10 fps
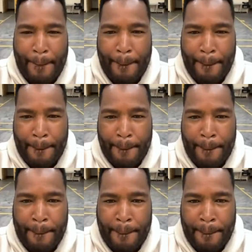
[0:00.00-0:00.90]

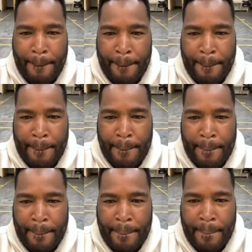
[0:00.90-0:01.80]

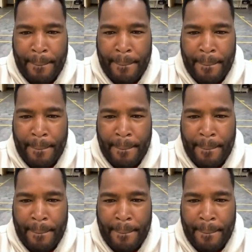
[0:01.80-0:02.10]
No one is speaking in this clip.